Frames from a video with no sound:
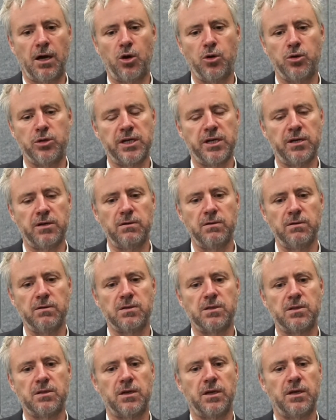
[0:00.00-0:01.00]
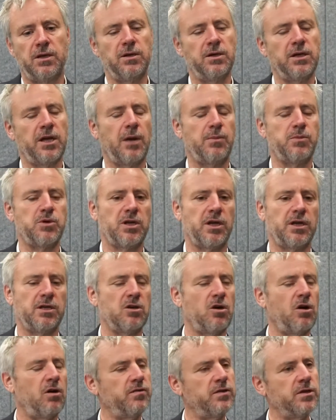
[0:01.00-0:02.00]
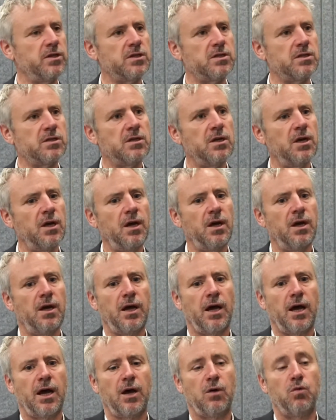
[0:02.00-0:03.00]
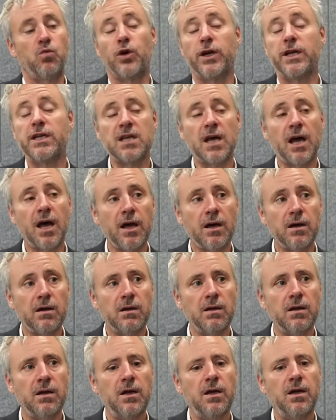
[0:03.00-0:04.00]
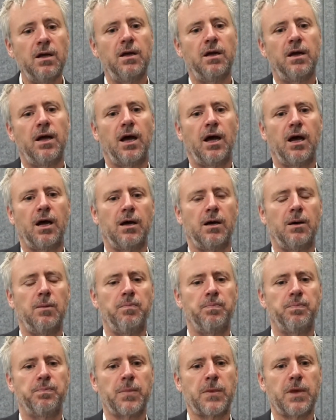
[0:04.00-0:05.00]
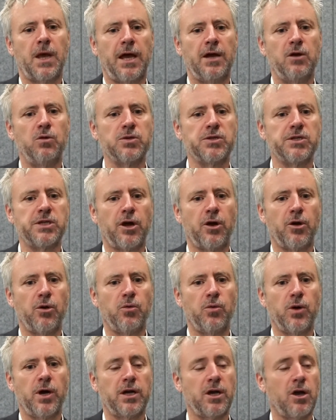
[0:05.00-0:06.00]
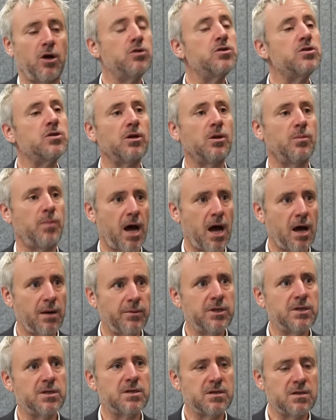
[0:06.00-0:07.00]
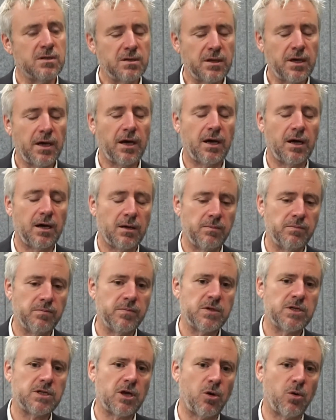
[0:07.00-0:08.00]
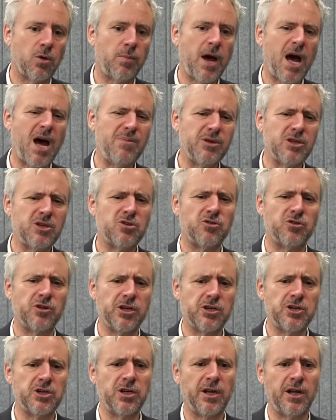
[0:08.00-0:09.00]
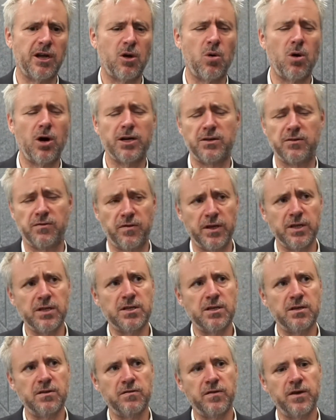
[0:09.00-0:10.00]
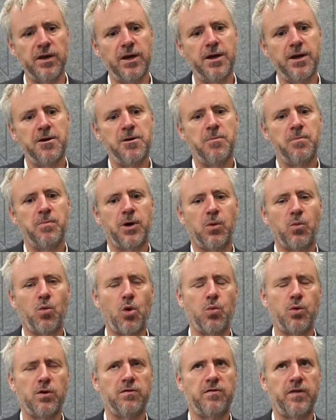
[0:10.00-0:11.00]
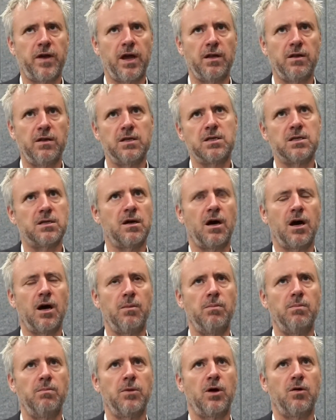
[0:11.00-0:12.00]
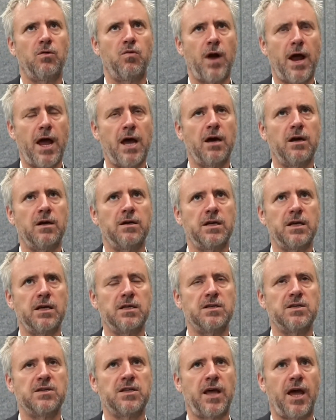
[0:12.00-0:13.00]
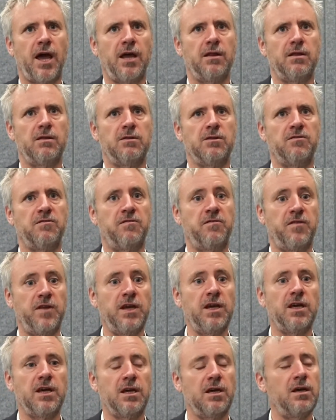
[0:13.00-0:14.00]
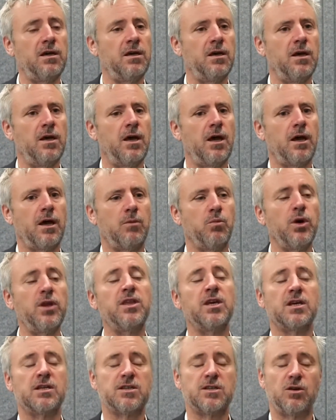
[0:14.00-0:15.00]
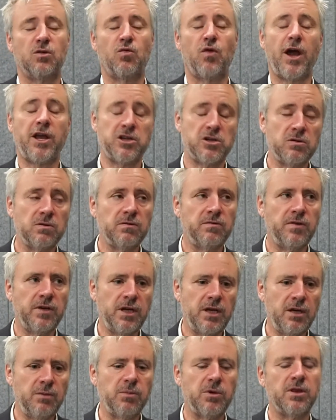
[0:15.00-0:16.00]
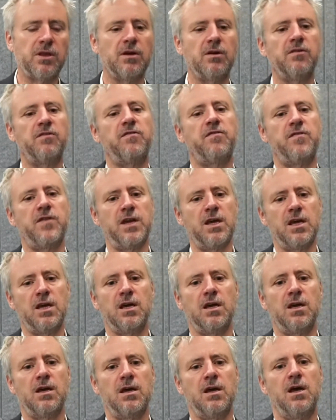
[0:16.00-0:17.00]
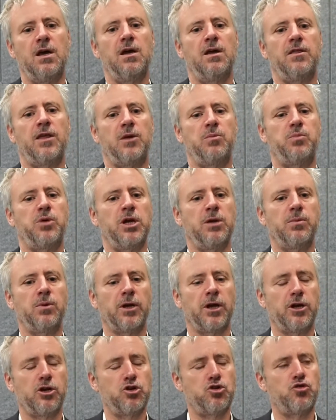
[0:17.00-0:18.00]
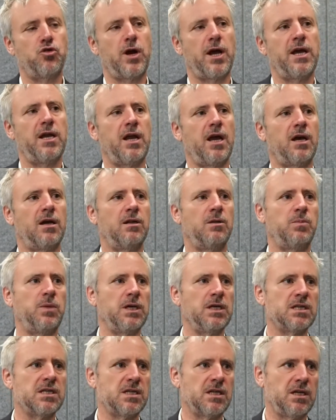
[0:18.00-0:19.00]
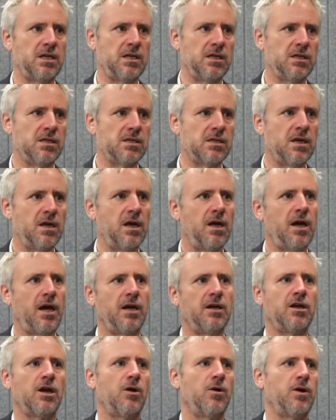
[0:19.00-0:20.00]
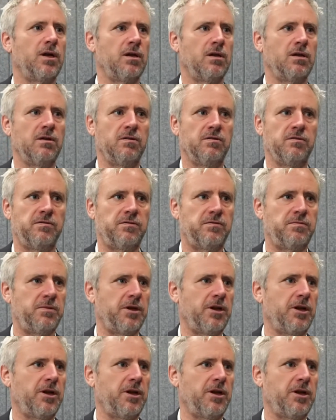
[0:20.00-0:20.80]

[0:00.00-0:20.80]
hotels, it encapsulates office, retail, and also coastal apartments. So apartments traditionally are quite defensive, but what we've found this time around is that the fear, and we think it's an irrational fear, but they're a fear that people are going to drain out of the big cities and go and live,